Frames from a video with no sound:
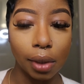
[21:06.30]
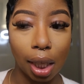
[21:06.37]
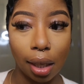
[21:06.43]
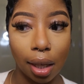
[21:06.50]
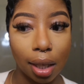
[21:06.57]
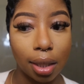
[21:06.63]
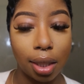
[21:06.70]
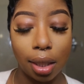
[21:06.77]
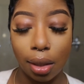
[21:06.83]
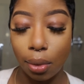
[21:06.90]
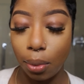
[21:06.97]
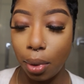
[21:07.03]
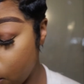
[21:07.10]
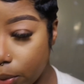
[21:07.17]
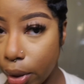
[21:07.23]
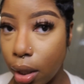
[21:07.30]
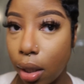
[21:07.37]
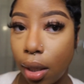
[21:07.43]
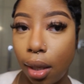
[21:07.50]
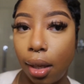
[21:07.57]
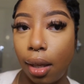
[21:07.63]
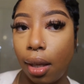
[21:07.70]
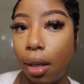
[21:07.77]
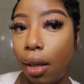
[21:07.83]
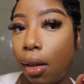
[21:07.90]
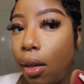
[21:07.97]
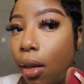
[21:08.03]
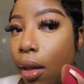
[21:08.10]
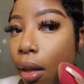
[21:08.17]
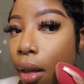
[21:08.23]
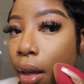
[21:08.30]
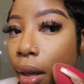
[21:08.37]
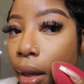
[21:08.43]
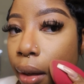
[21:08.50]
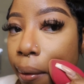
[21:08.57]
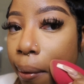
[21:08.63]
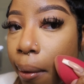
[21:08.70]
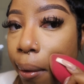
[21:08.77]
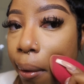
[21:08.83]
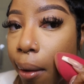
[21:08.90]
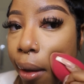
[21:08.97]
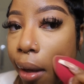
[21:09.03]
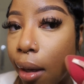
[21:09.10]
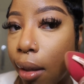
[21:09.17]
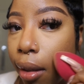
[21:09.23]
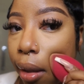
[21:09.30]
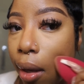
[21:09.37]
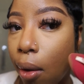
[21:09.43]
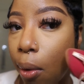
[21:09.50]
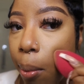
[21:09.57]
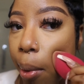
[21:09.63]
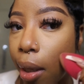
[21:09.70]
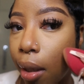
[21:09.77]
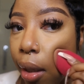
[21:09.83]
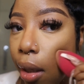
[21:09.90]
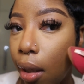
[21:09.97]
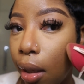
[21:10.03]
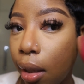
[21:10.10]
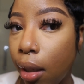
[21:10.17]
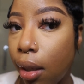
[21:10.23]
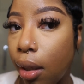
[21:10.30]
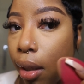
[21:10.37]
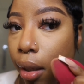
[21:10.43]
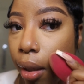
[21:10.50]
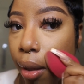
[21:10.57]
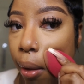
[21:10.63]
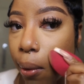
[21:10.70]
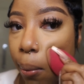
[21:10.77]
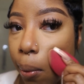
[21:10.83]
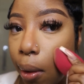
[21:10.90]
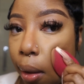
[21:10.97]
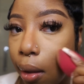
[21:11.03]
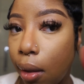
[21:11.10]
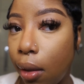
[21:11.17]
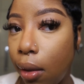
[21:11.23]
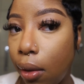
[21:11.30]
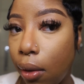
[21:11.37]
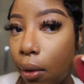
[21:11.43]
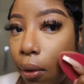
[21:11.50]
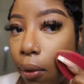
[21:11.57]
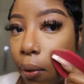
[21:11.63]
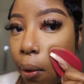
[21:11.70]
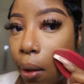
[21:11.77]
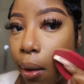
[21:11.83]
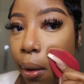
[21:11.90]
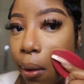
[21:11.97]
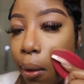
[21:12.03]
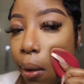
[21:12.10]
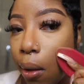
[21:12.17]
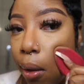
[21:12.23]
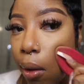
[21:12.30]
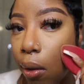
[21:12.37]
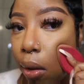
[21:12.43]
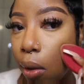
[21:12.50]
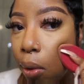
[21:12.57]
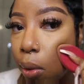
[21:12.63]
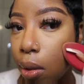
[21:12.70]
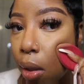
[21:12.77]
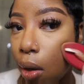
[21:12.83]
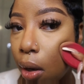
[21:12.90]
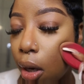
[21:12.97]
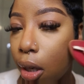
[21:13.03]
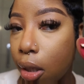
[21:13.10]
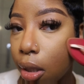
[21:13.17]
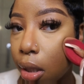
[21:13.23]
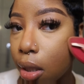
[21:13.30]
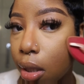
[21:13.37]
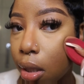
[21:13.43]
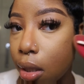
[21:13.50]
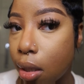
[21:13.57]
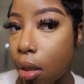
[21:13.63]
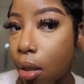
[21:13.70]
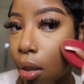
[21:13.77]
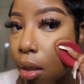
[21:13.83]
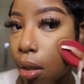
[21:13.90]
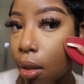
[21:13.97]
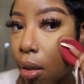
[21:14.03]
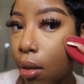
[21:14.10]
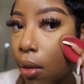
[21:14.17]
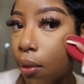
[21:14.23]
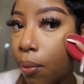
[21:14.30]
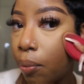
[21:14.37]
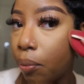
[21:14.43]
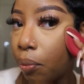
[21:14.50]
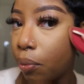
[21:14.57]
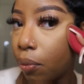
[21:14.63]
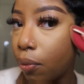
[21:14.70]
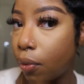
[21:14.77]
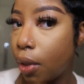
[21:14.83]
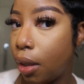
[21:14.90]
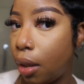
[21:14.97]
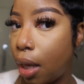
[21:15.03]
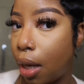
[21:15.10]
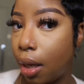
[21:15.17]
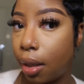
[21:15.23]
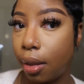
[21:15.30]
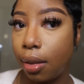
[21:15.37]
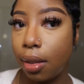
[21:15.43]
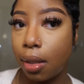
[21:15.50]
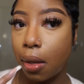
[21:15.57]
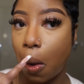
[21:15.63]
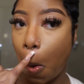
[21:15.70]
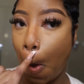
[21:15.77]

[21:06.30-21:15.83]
like I said, we're gonna kind of go back in and get rid of those harsh lines.